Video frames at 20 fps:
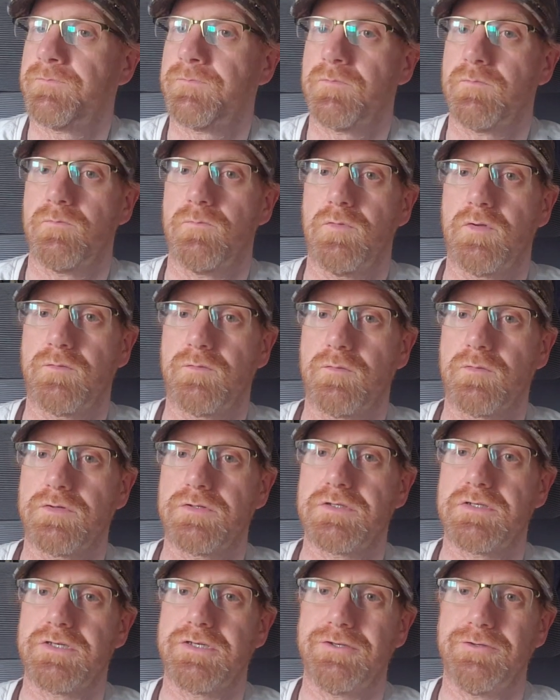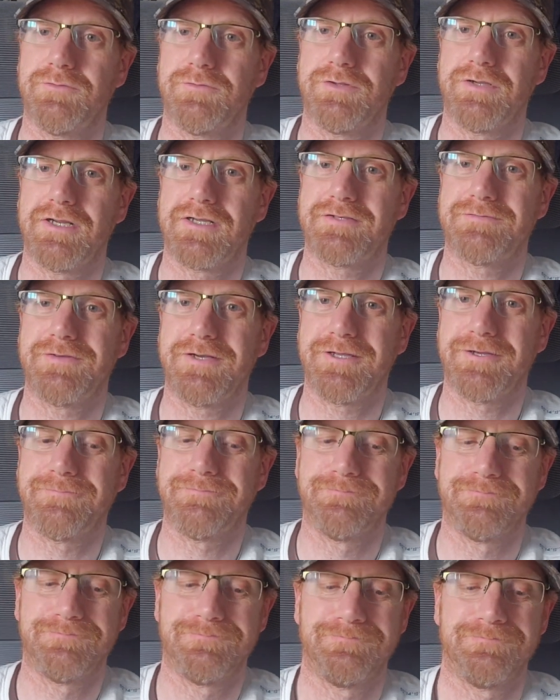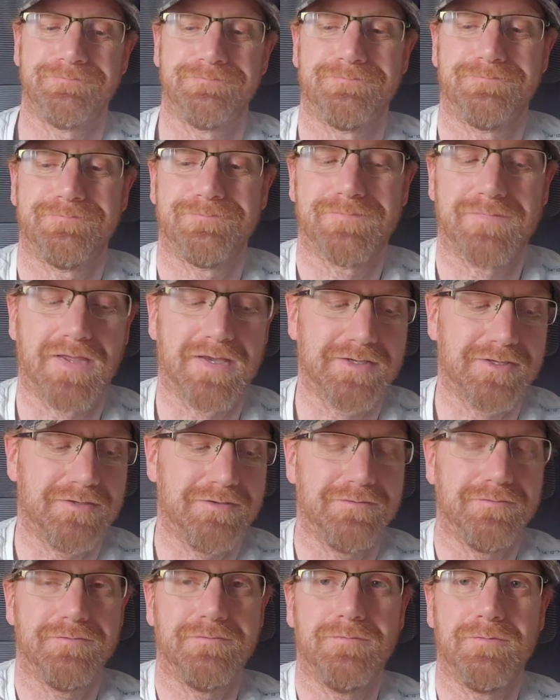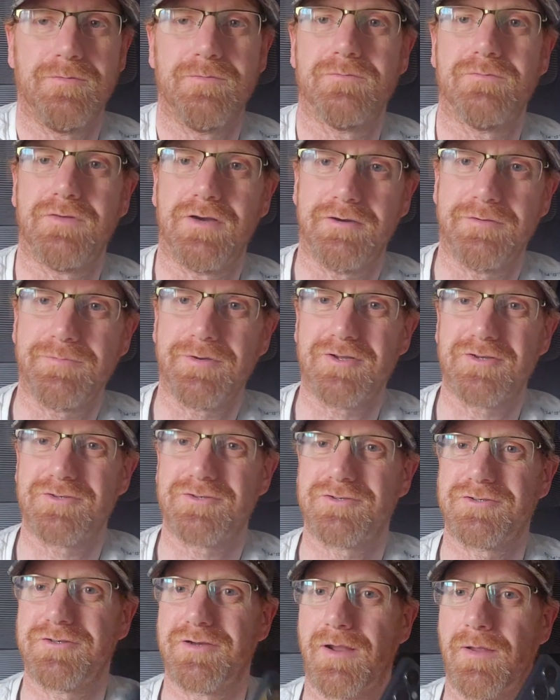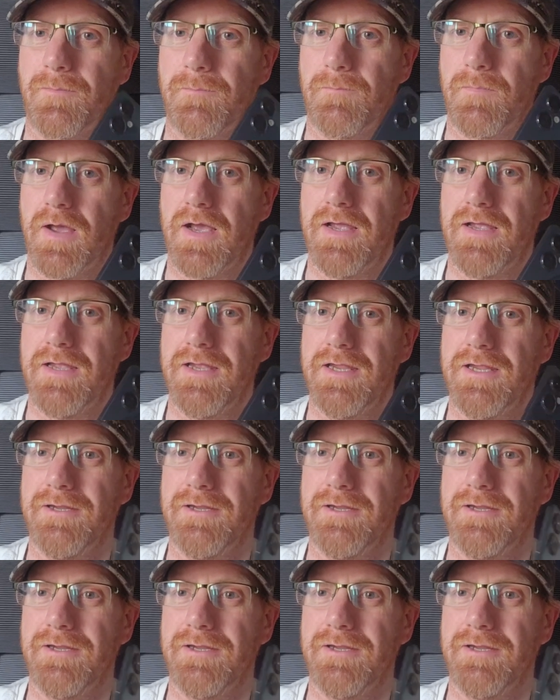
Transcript: look forward to seeing you on the next video. Thank you very much. Bye.